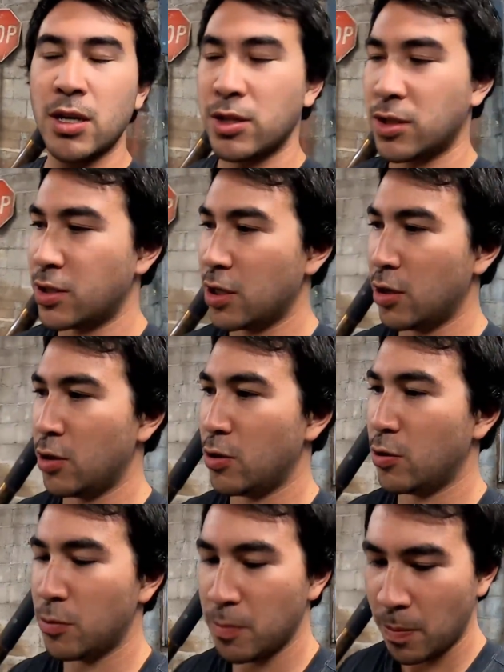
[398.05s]

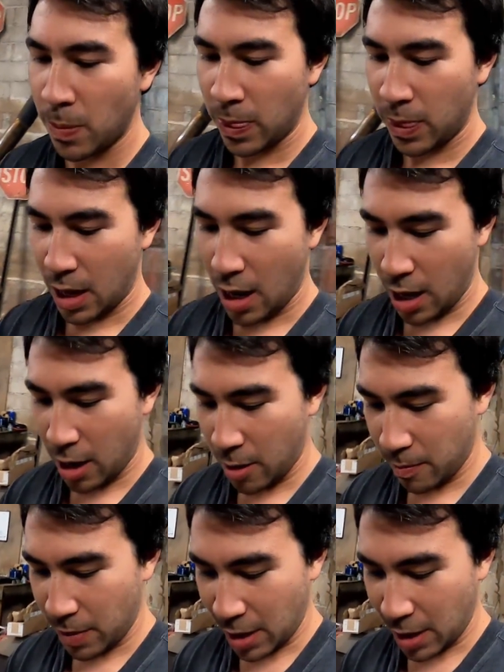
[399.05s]
So um,